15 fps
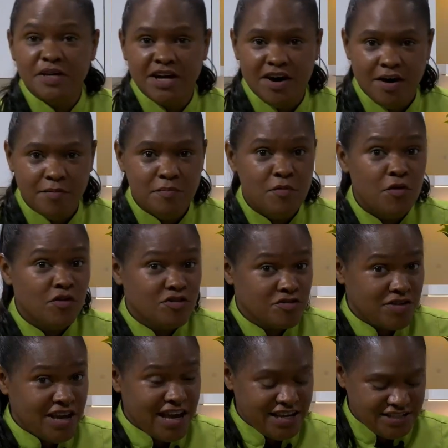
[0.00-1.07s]
of become
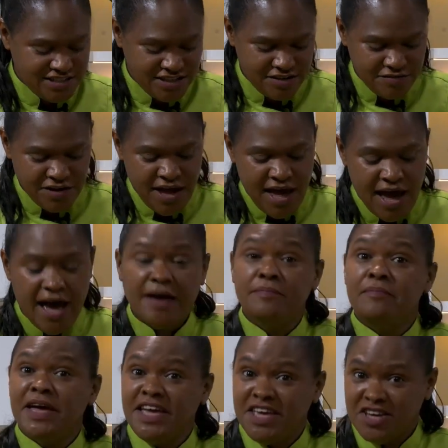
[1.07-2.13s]
more creative
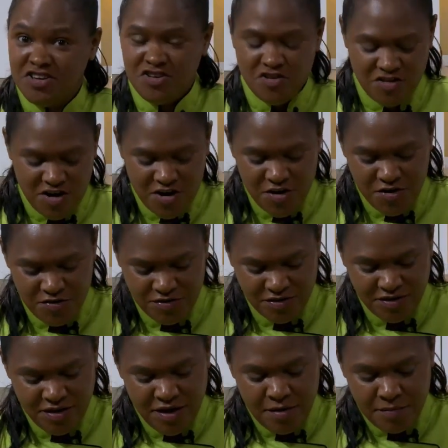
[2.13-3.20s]
and your own.
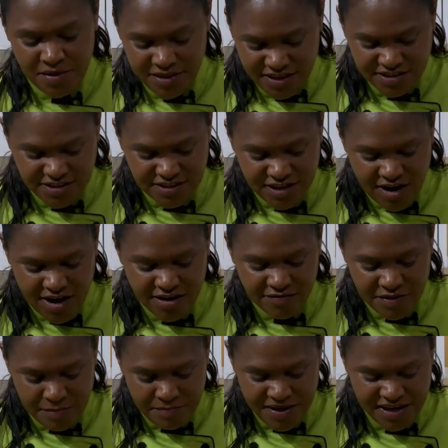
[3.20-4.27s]
But this is kind
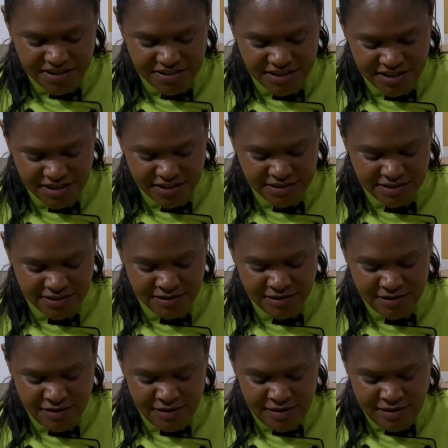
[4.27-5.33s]
of the
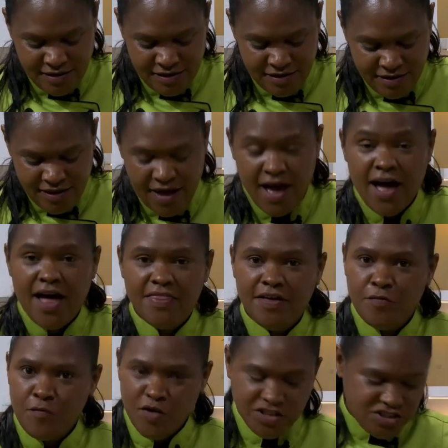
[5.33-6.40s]
basics.
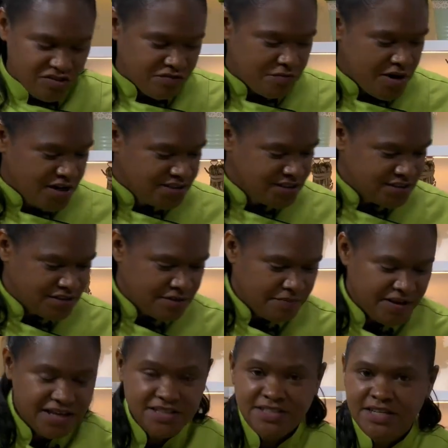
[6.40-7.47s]
And then once you've
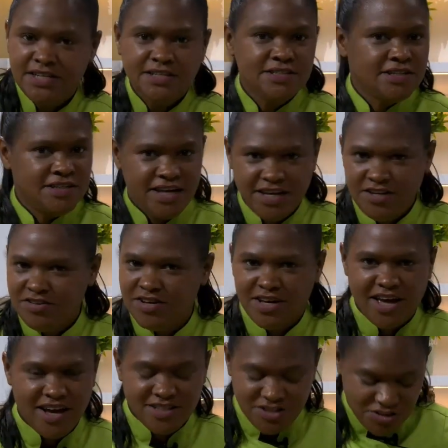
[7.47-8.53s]
mastered this, then you can
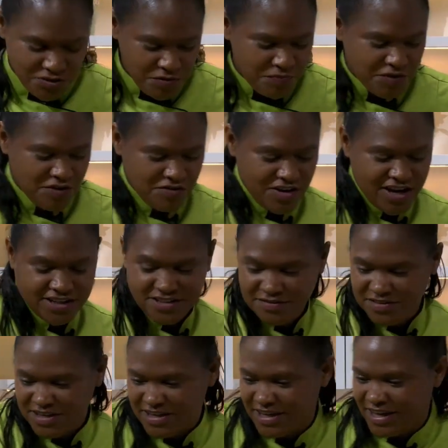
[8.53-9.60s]
get super
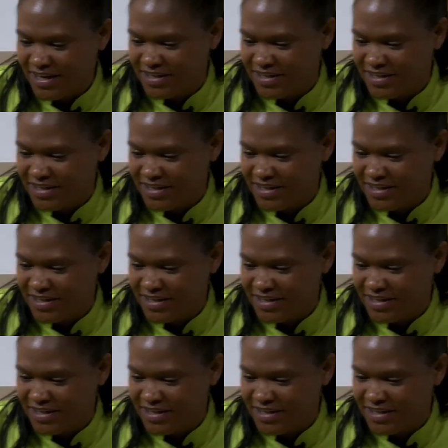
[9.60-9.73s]
creative in the